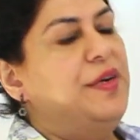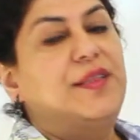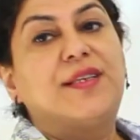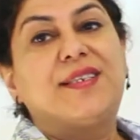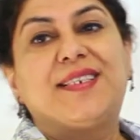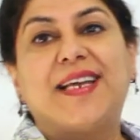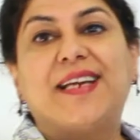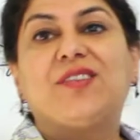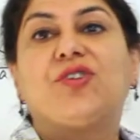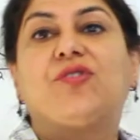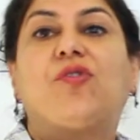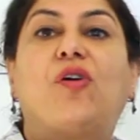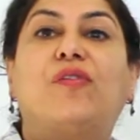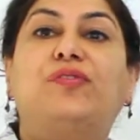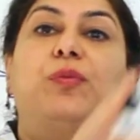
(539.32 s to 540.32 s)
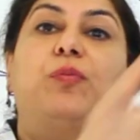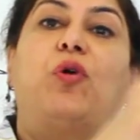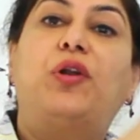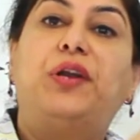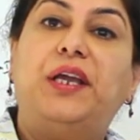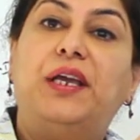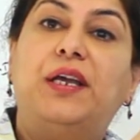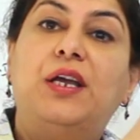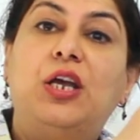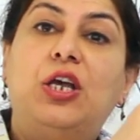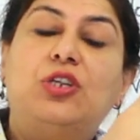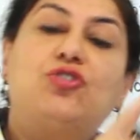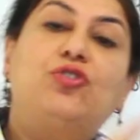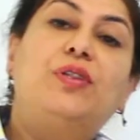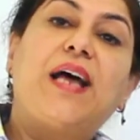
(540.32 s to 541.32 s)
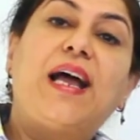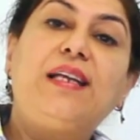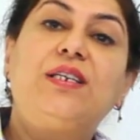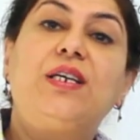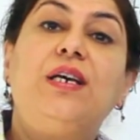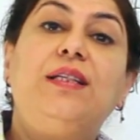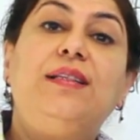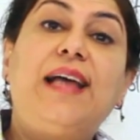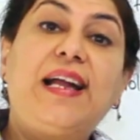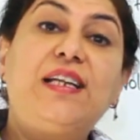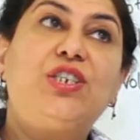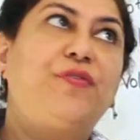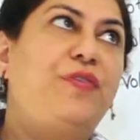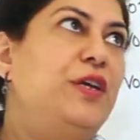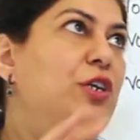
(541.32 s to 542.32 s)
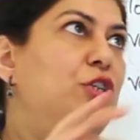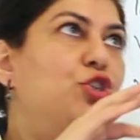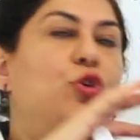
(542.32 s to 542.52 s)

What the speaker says: in the center of the body. So that sphere